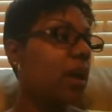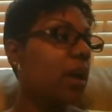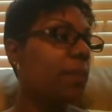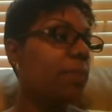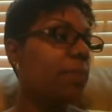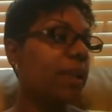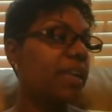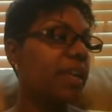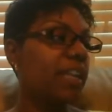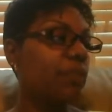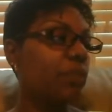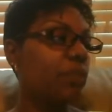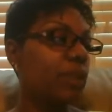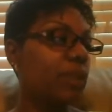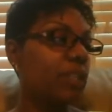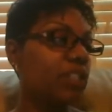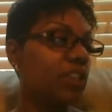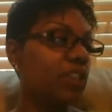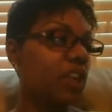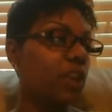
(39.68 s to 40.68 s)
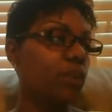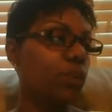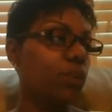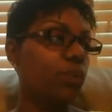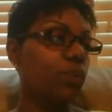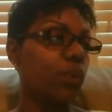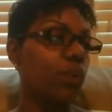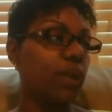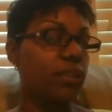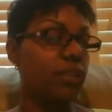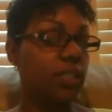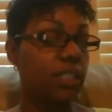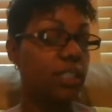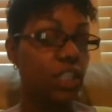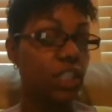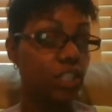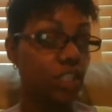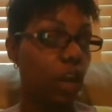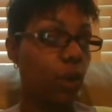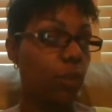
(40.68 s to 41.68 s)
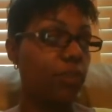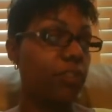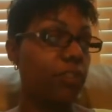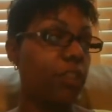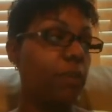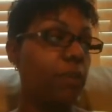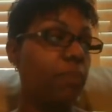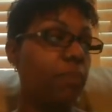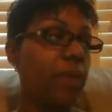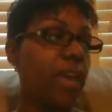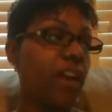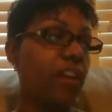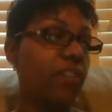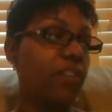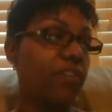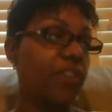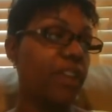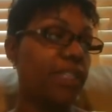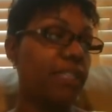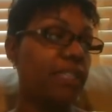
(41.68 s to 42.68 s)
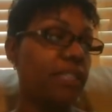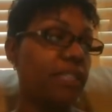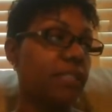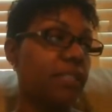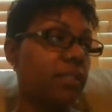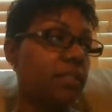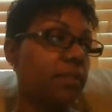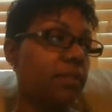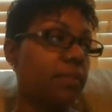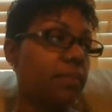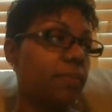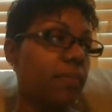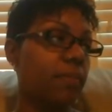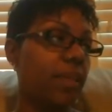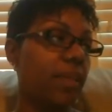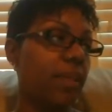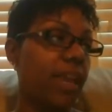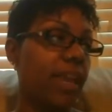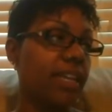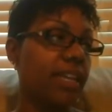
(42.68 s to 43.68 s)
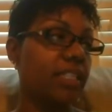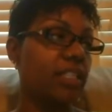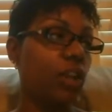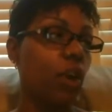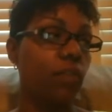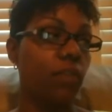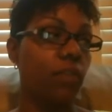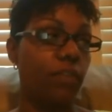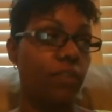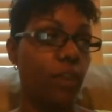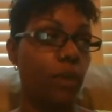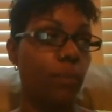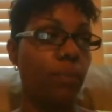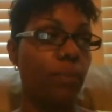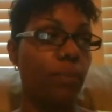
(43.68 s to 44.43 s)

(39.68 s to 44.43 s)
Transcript: But I definitely want to start with the PFSS overview,